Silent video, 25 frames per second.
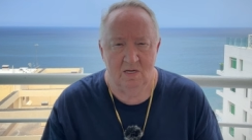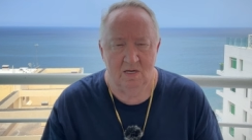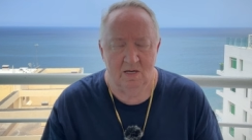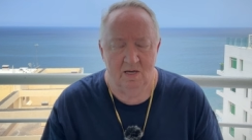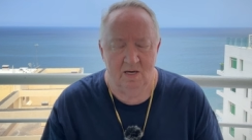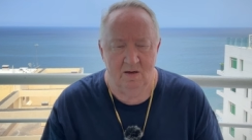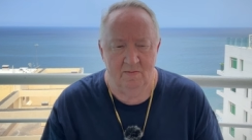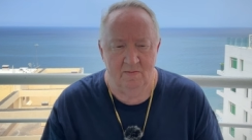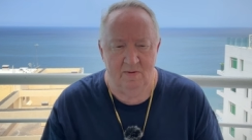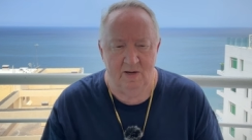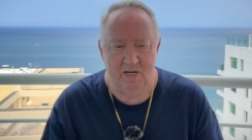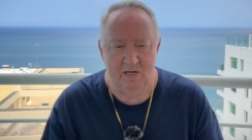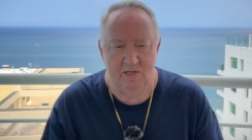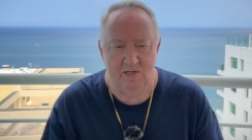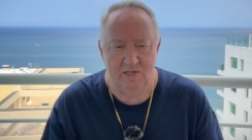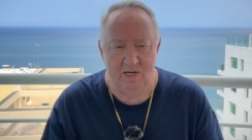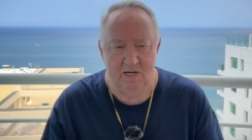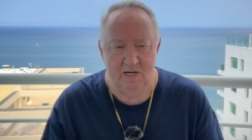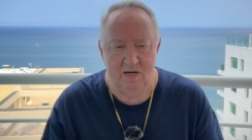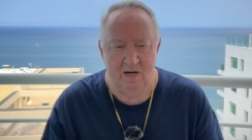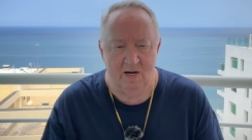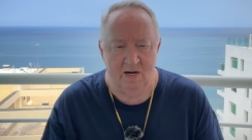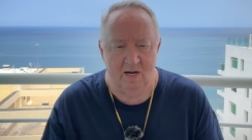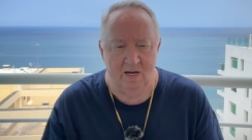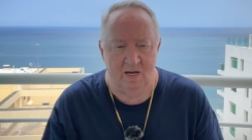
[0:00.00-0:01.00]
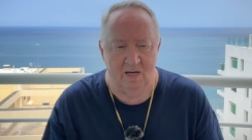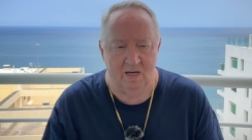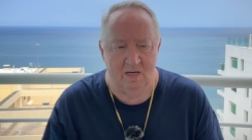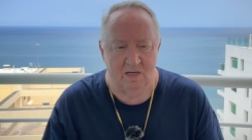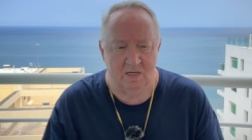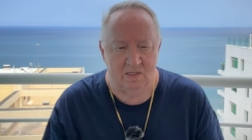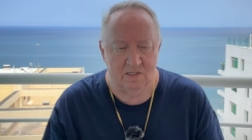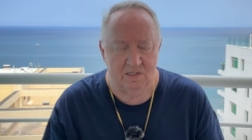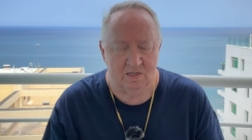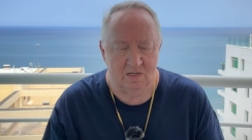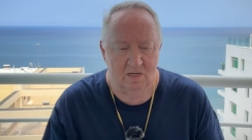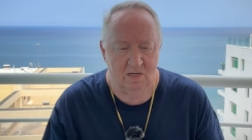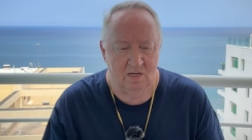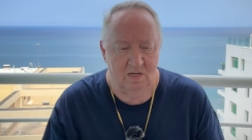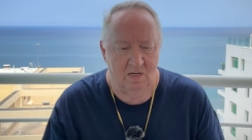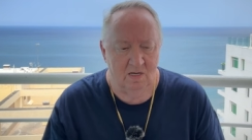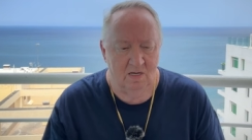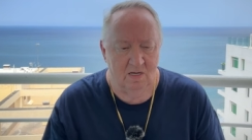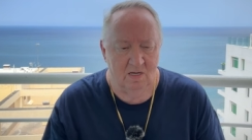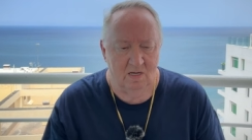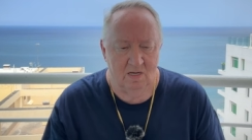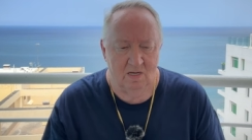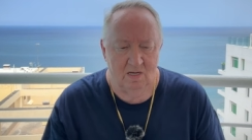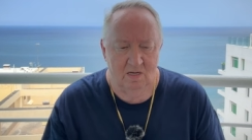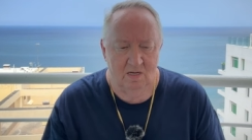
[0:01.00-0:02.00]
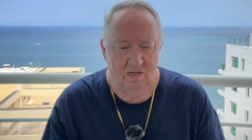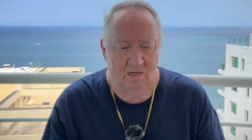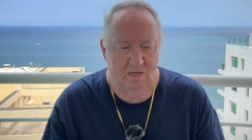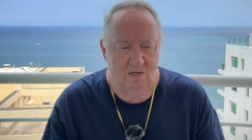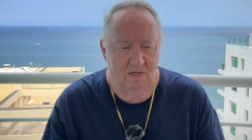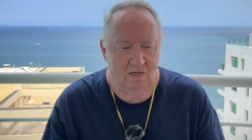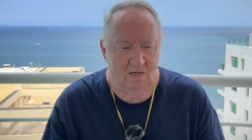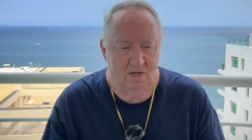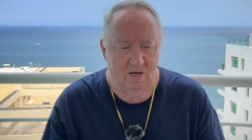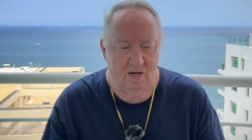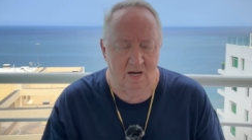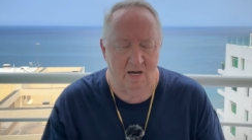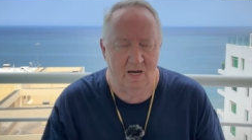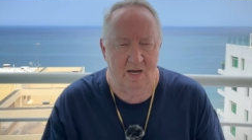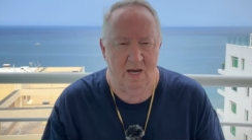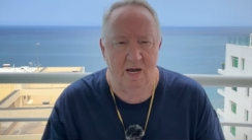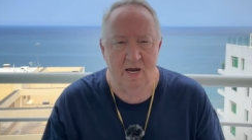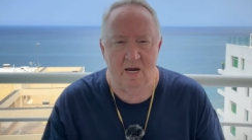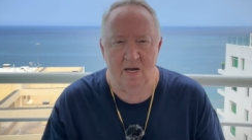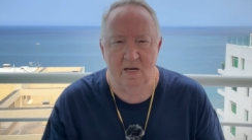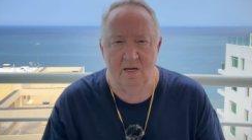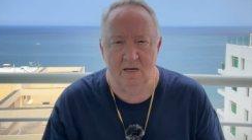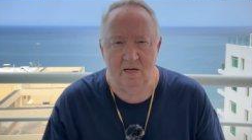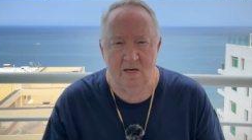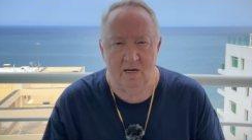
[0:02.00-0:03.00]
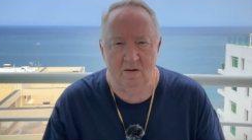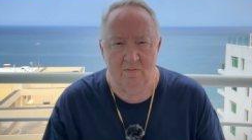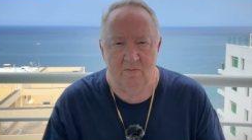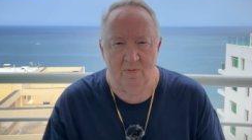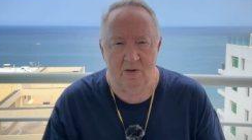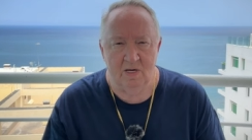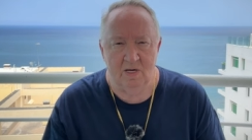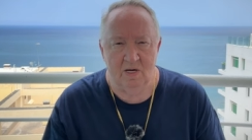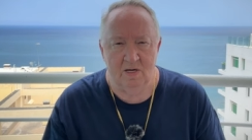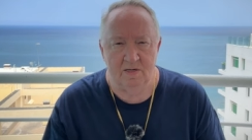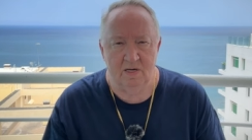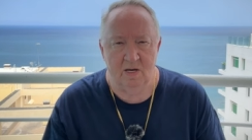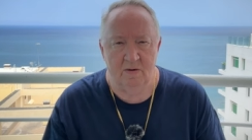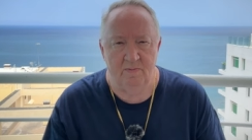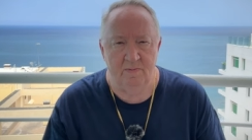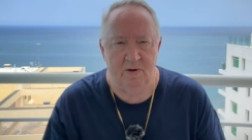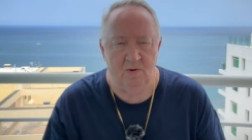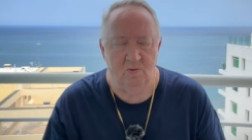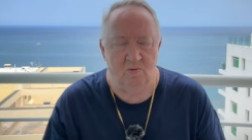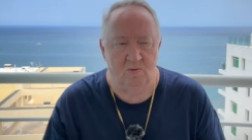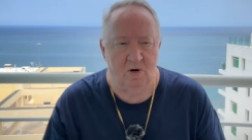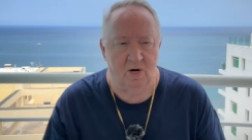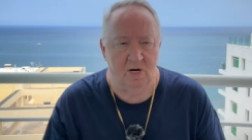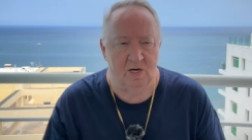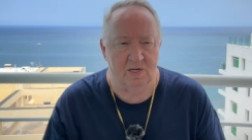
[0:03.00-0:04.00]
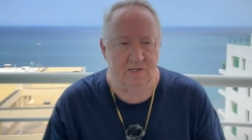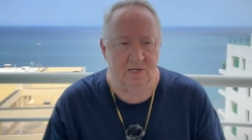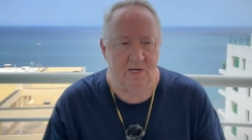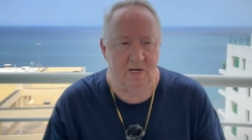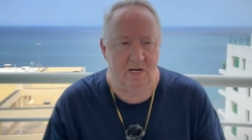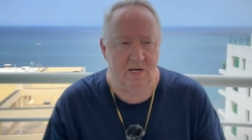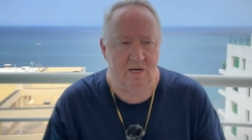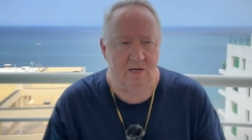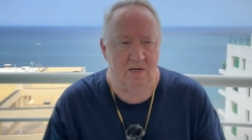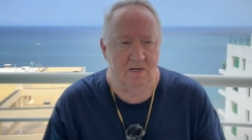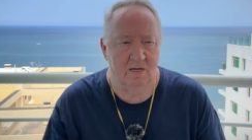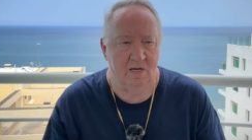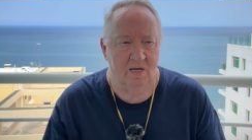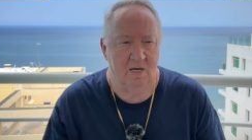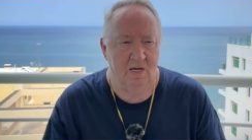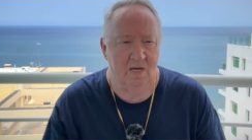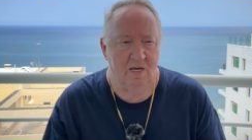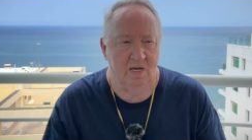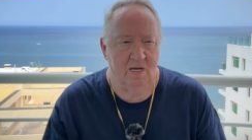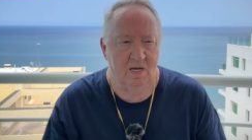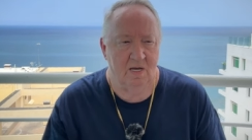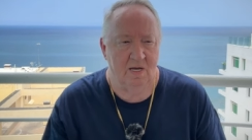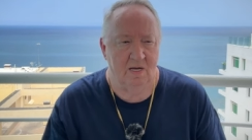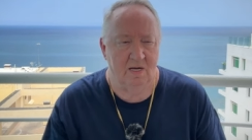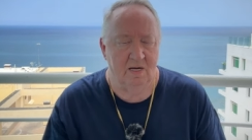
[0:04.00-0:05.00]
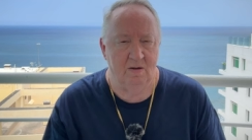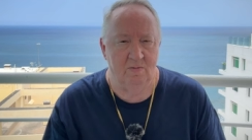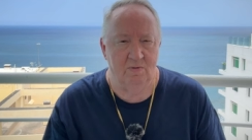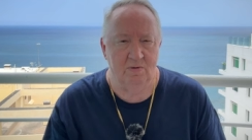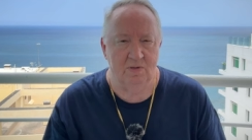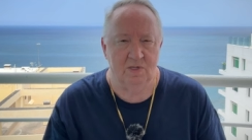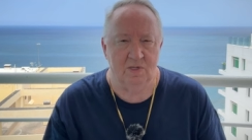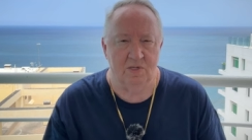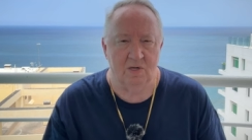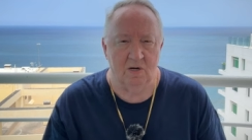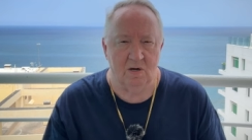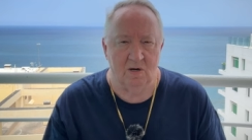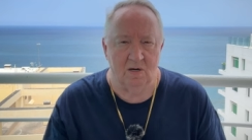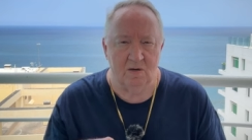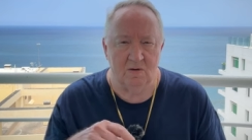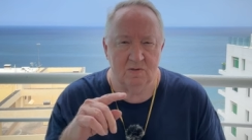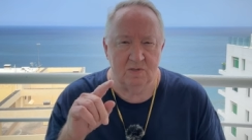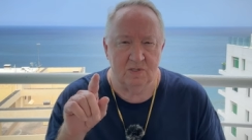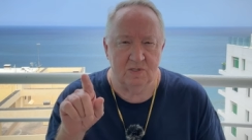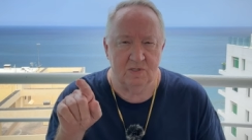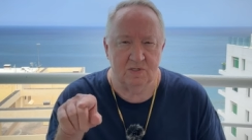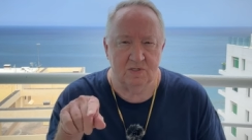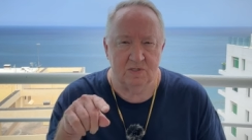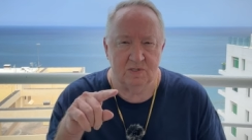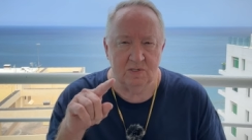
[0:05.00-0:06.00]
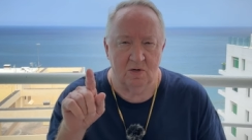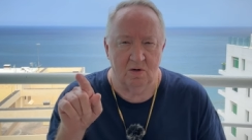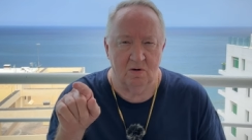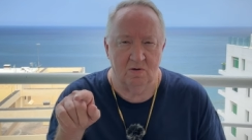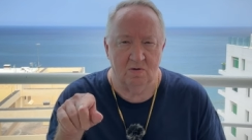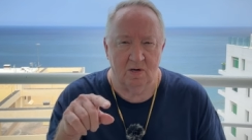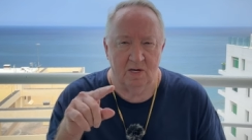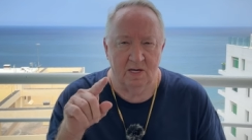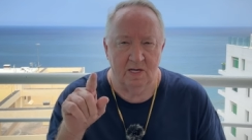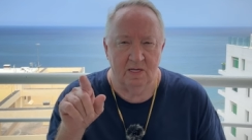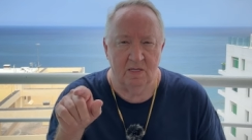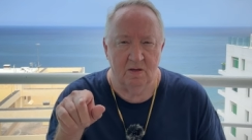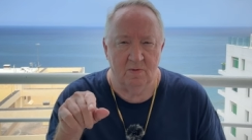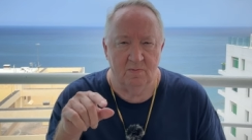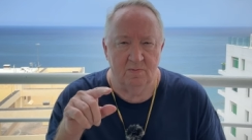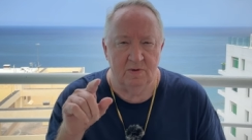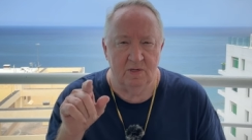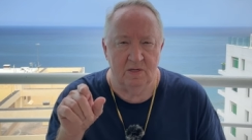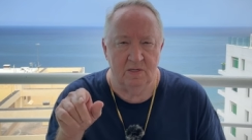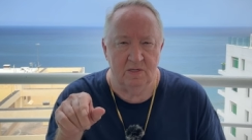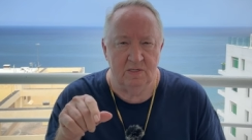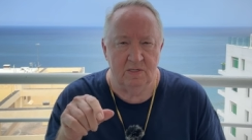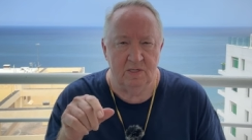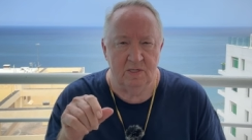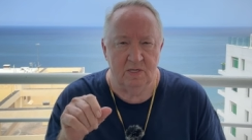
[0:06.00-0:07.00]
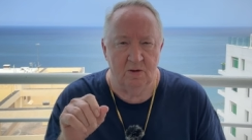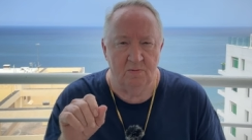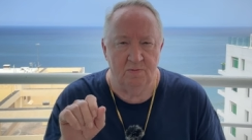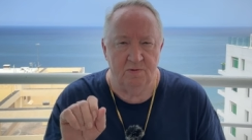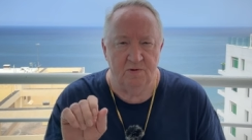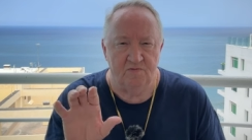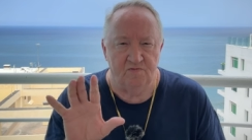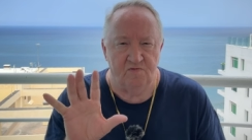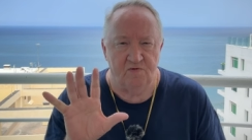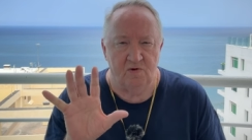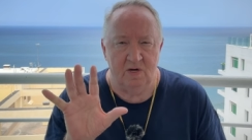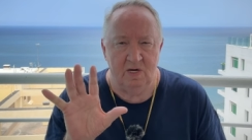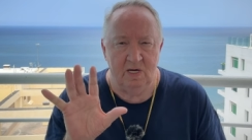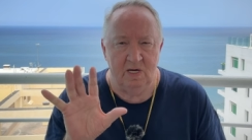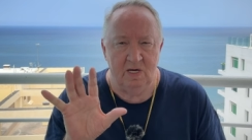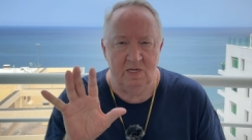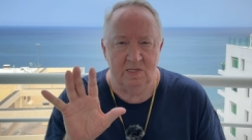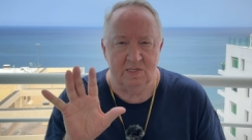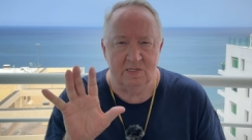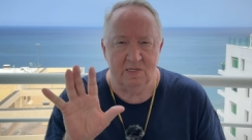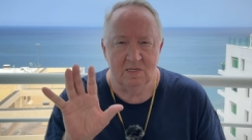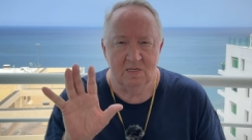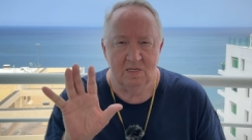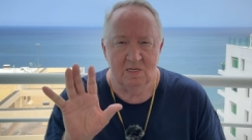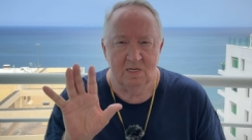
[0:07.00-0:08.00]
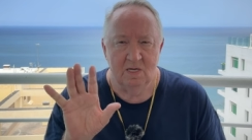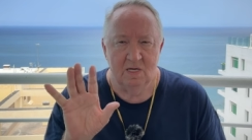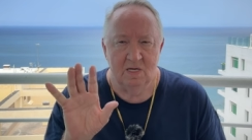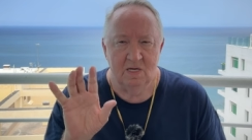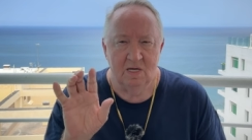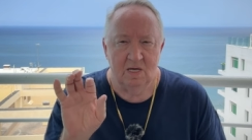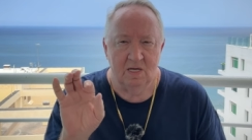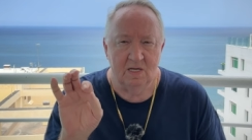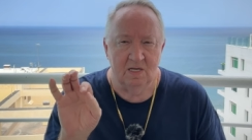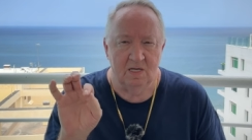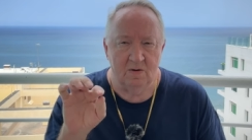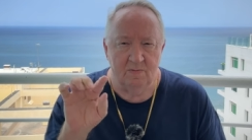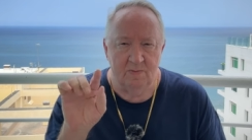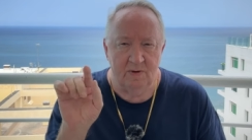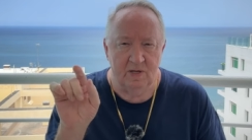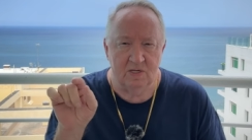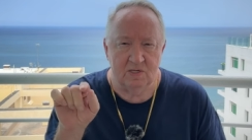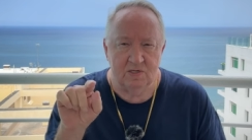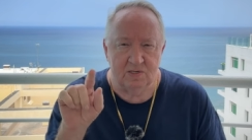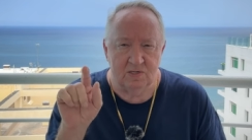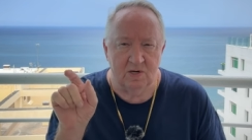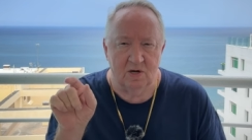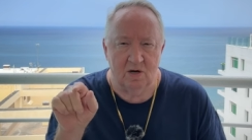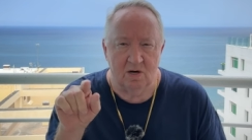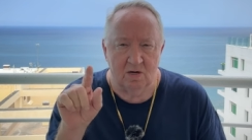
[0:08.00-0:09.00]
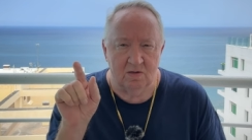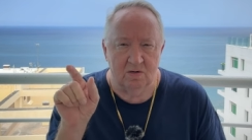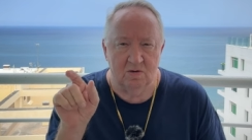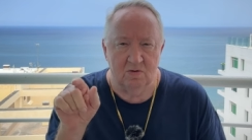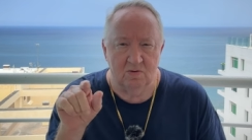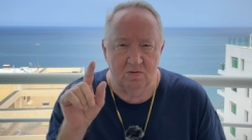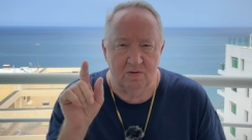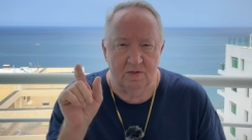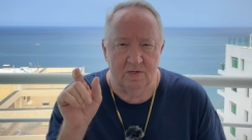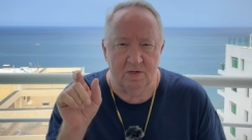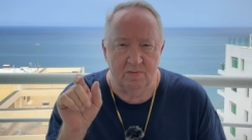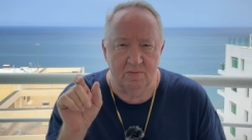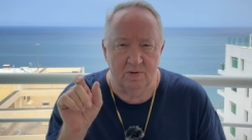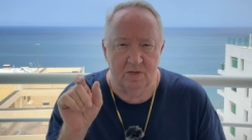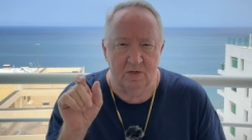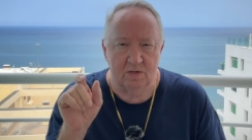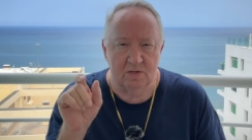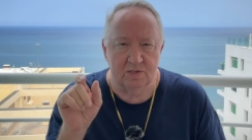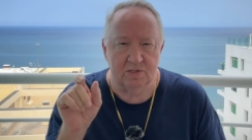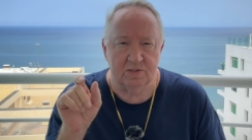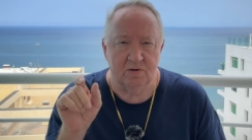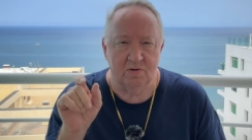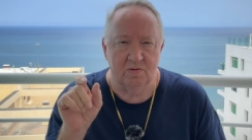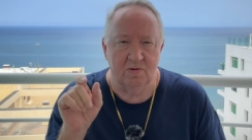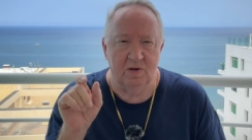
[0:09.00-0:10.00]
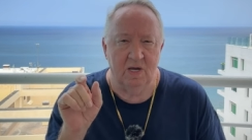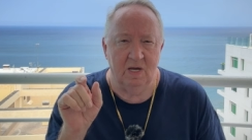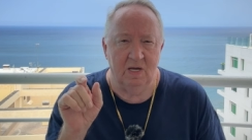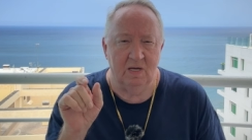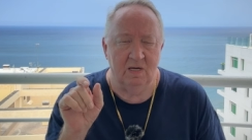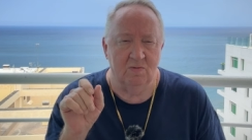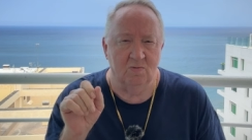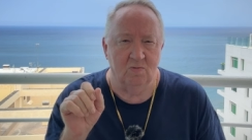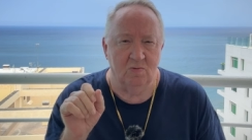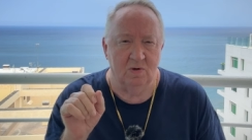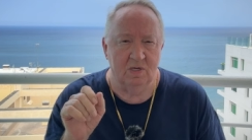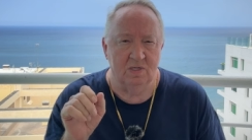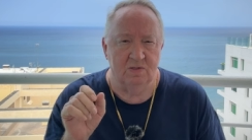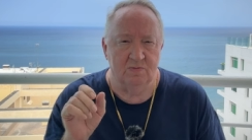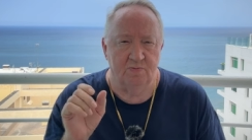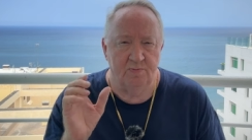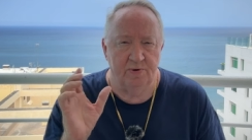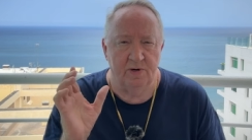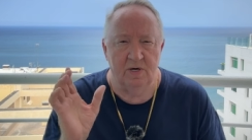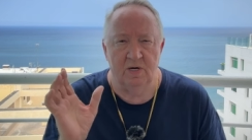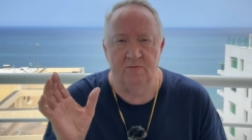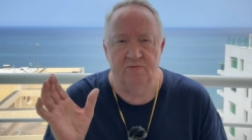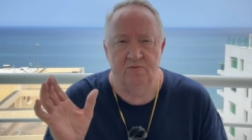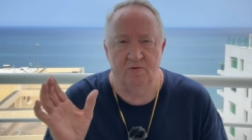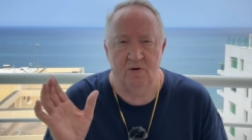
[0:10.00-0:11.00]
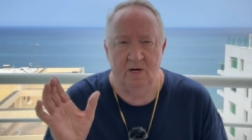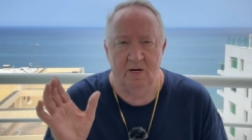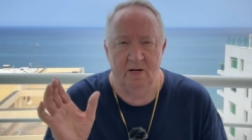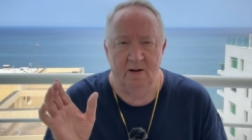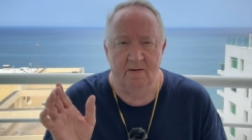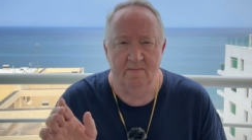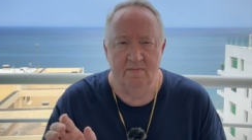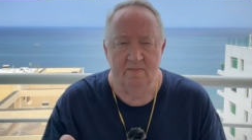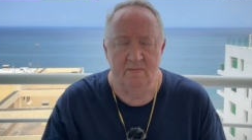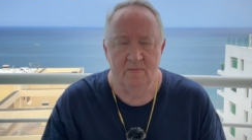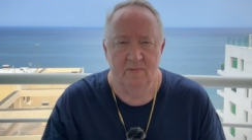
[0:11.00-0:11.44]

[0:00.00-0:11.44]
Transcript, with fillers: M A G I S. I hated it because I'd be watching it and it would start circling, the, it would freeze and there'd be a circle in the middle of the screen where it's buffering.